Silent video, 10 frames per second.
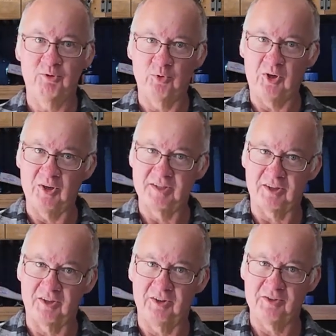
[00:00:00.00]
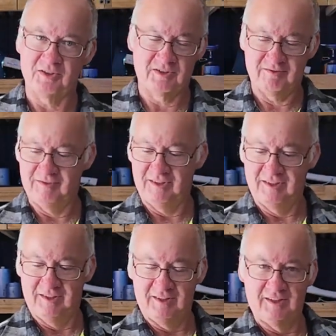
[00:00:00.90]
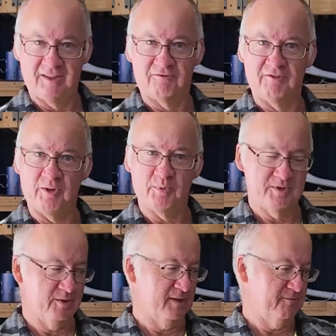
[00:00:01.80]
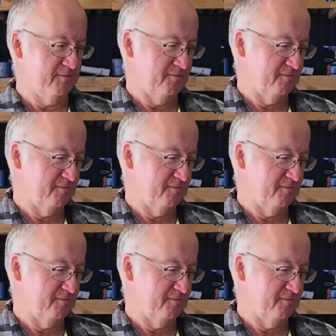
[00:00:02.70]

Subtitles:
nice. They've got nice grip to it.